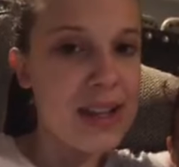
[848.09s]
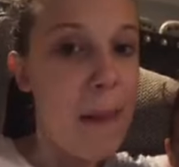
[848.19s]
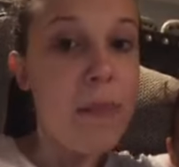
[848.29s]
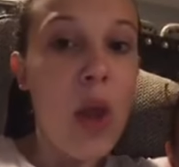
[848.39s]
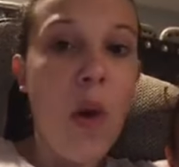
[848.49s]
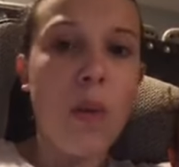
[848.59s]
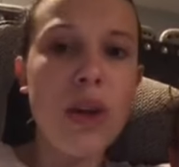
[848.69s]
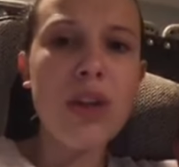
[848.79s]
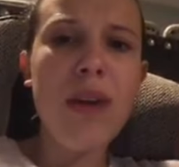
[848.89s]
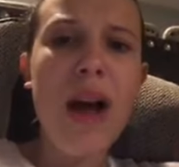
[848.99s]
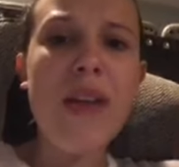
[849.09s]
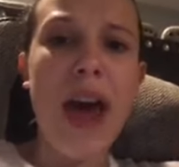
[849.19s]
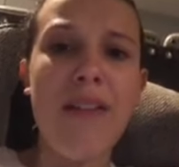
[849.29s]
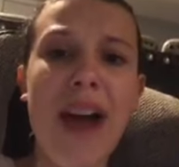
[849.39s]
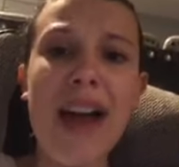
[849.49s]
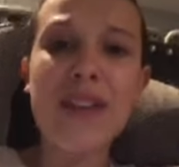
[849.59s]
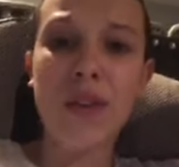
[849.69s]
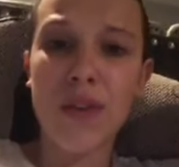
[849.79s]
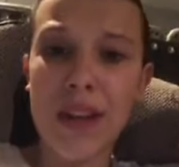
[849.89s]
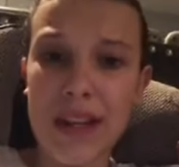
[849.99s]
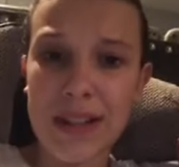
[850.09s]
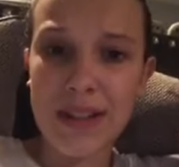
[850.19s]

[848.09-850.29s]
Oh. Would you rather have hands for feet?